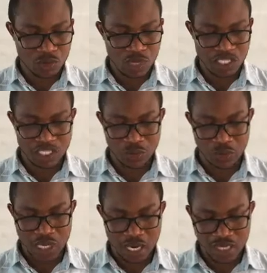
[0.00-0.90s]
last question
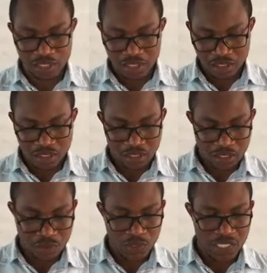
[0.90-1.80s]
we are
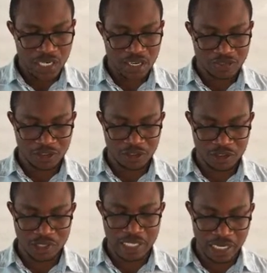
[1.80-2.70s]
looking at for
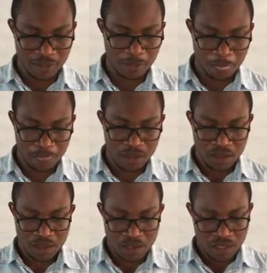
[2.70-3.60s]
today.
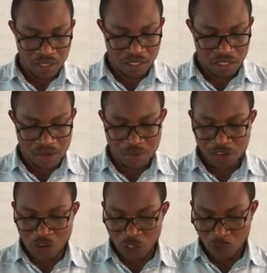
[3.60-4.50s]
The
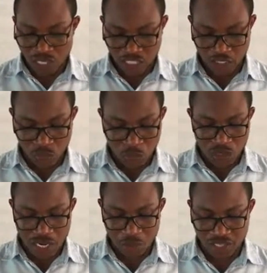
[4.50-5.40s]
previous question we
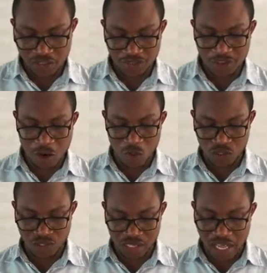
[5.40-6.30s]
look at, question 4,
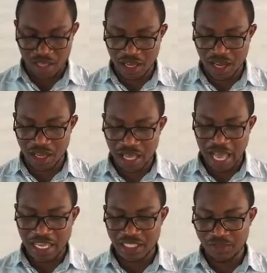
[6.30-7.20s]
was under
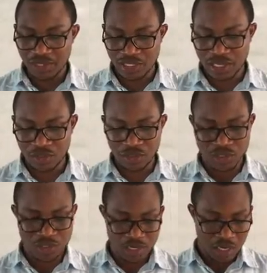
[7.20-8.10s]
acid, base, and
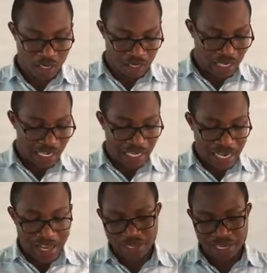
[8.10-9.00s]
salt. Now
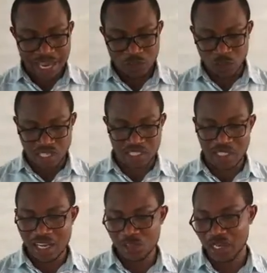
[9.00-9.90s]
the next question,
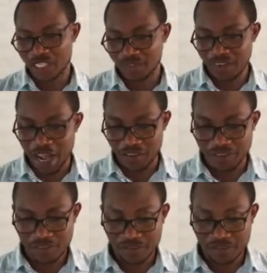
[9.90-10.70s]
that's question 5,